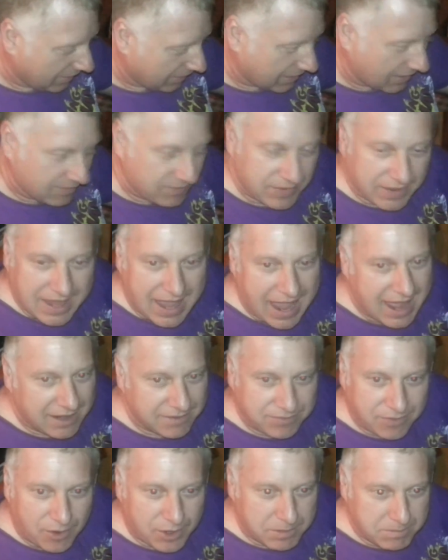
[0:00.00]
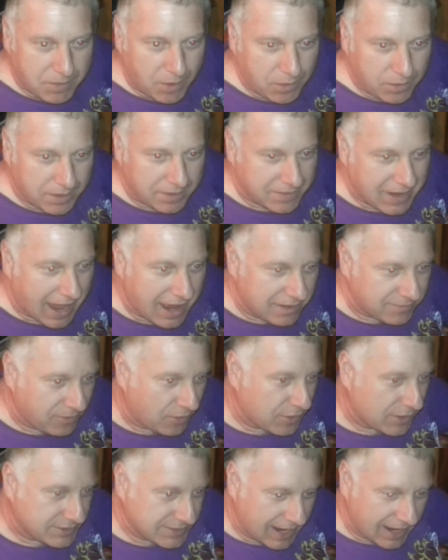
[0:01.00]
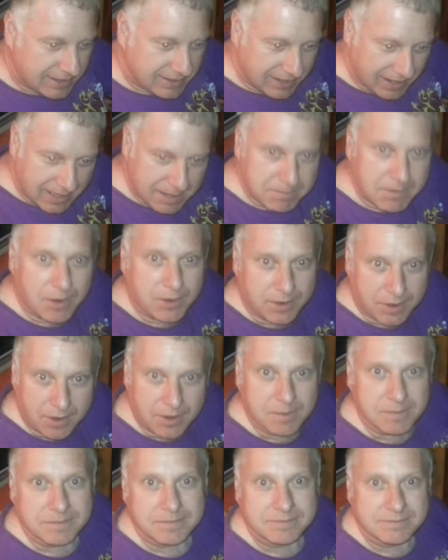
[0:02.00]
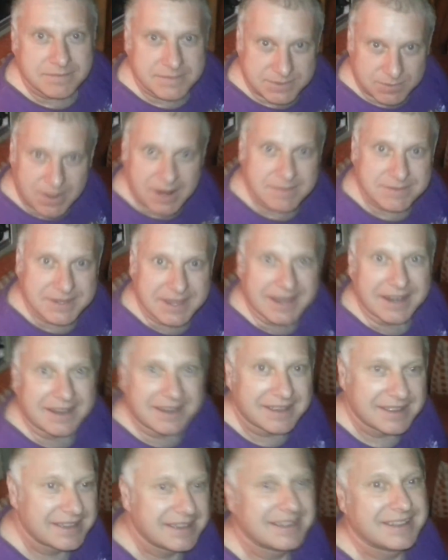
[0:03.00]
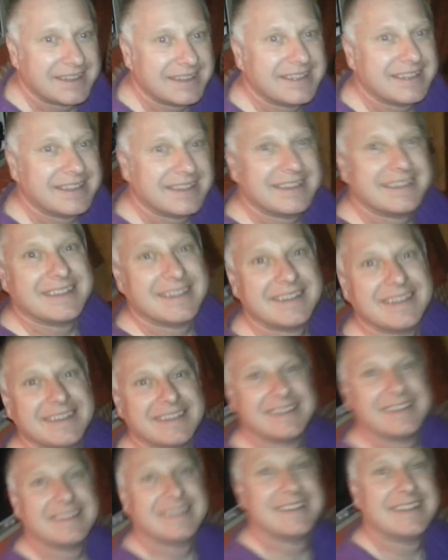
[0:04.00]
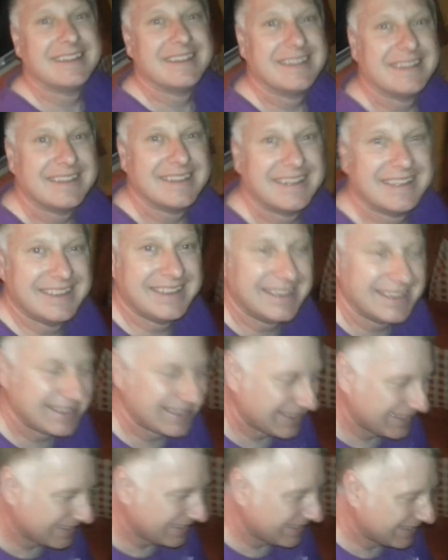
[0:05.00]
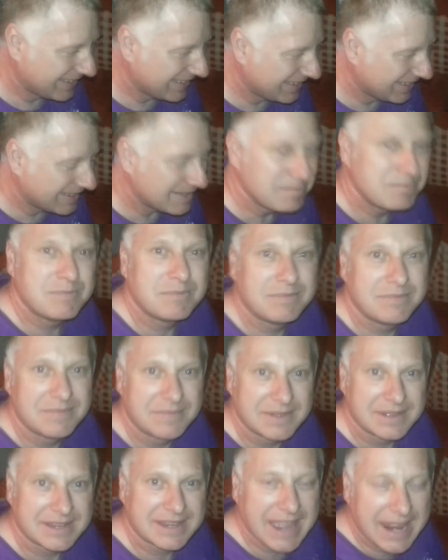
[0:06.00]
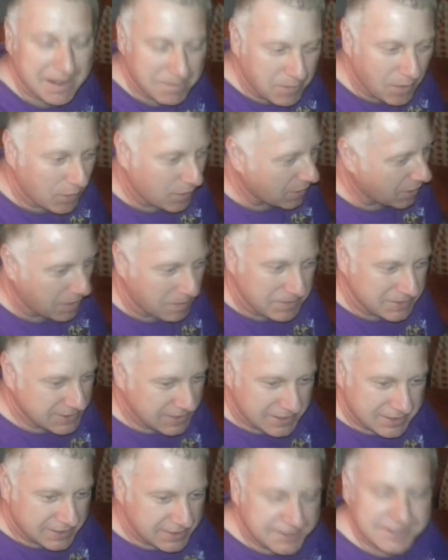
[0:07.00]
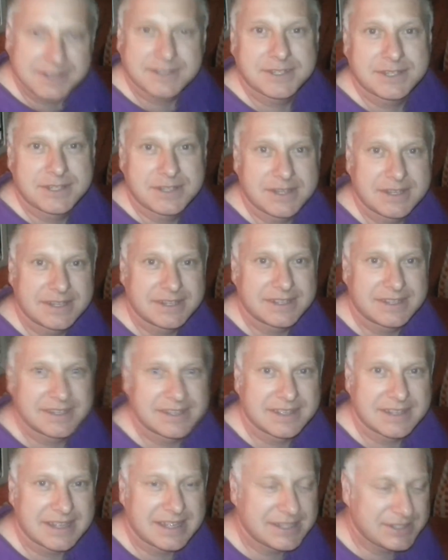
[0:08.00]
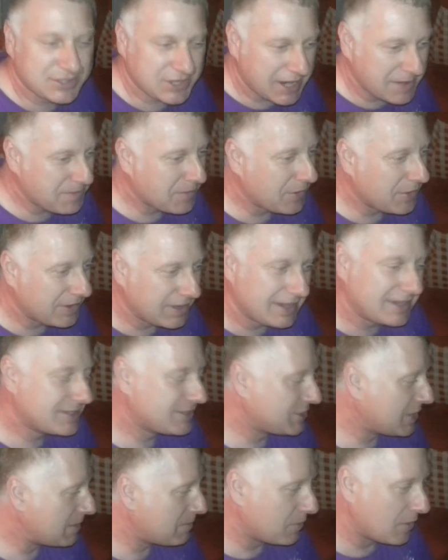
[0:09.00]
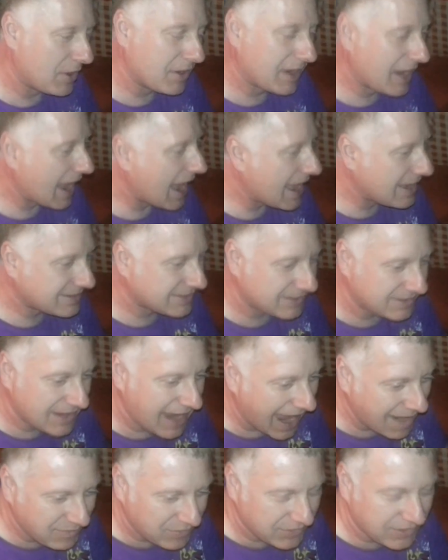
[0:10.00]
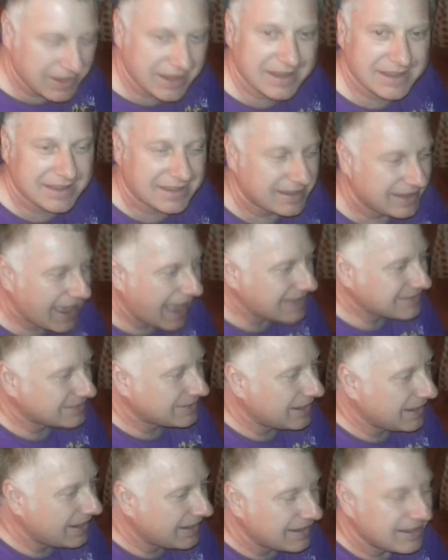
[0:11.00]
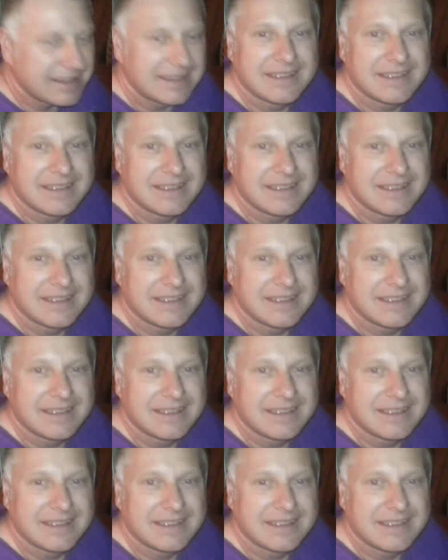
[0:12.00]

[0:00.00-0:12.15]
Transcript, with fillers: If they can't afford a motor, can't afford a ten, get a motorhome. Yeah, I would say yep, yep, yeah. If you can't afford a tent, get a motorhome. Get a motorhome. It's, it's, it's, motorhome's cheaper. It's cheaper. It's cheaper on gas and everything. Yeah, yeah. Gasoline.